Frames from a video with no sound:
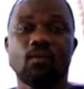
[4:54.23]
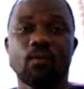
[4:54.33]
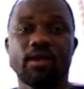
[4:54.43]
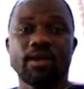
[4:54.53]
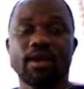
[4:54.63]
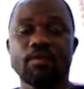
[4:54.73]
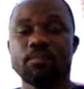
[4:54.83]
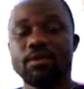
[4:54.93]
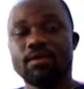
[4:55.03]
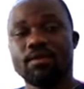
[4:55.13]
we are
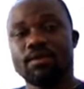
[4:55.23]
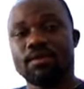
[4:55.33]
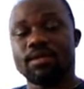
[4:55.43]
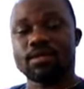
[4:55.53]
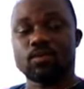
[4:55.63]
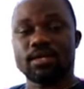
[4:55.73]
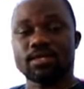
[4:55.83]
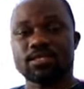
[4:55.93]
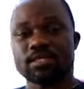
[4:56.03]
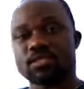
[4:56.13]
happy that we are
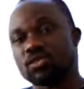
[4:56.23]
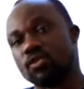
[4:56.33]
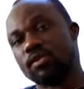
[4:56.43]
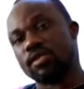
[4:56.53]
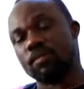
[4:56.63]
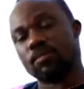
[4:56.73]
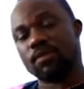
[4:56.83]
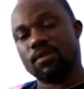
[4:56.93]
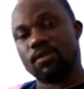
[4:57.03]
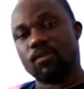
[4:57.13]
such a strong team.
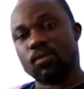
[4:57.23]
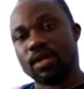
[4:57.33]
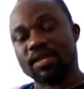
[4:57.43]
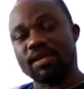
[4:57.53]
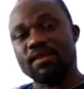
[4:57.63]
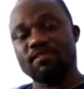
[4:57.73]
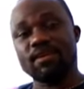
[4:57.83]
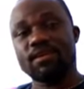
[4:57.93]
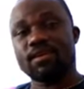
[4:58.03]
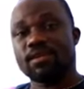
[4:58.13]
We can
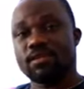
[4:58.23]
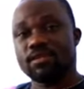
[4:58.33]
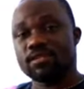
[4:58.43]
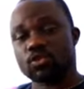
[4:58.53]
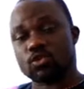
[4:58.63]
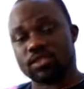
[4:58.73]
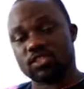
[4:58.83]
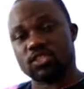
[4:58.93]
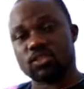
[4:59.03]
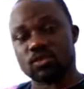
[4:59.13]
deliver this
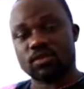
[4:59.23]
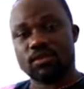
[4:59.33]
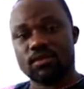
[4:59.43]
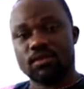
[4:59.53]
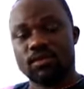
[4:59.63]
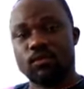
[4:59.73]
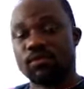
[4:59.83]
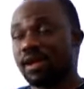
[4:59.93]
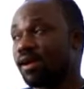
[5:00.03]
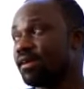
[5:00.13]
transition.
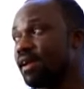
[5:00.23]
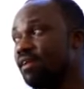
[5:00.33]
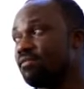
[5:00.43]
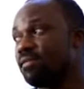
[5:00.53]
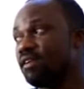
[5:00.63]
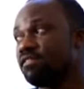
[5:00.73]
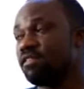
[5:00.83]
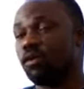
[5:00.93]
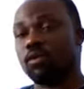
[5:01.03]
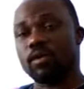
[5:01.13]
We thank the government
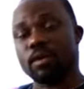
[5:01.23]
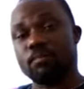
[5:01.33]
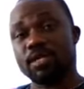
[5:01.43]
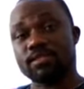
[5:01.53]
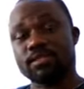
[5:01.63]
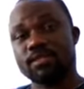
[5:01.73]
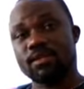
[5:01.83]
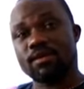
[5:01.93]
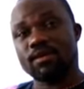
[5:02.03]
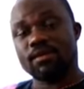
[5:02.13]
for the peace
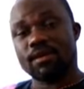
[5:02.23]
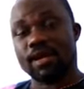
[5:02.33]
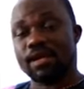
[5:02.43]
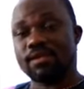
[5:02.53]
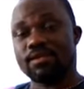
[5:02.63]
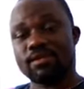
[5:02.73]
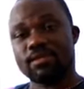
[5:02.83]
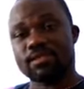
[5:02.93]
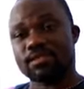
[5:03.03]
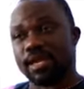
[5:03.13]
and
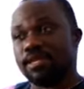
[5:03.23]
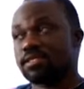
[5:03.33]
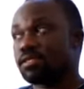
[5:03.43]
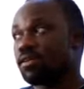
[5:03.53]
the state